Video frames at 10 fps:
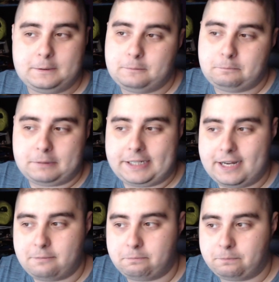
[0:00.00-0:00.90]
But
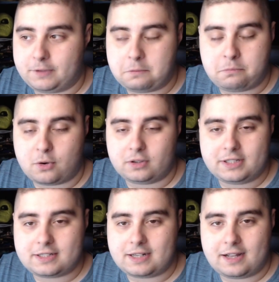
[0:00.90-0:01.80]
yeah, the board
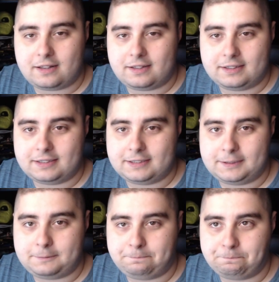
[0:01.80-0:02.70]
is not
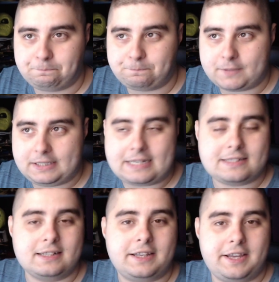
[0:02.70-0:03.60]

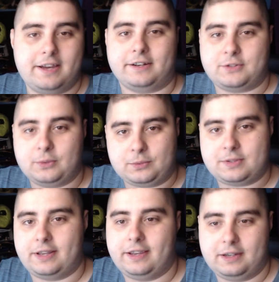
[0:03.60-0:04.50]
doesn't care, so to
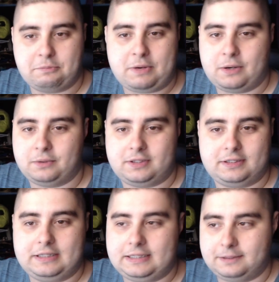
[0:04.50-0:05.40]
say, about
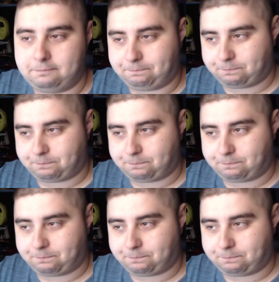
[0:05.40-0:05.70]
the